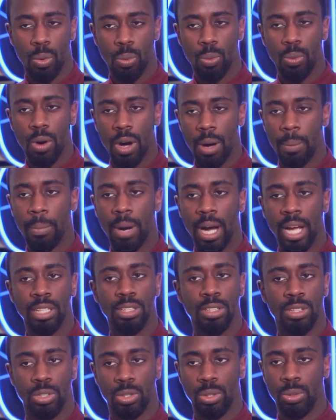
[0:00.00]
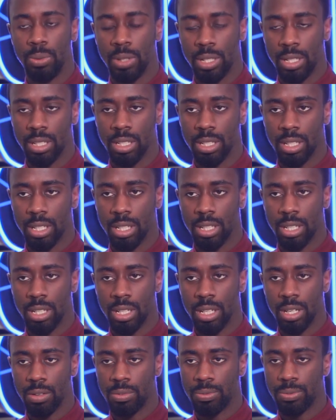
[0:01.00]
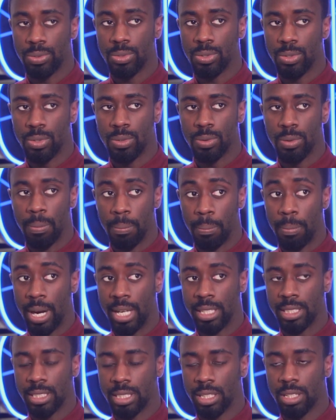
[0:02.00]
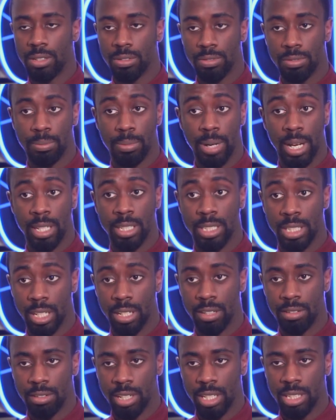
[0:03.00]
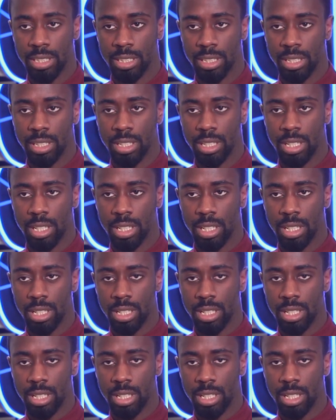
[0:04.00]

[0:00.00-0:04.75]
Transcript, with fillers: What am I doing for myself, my generation,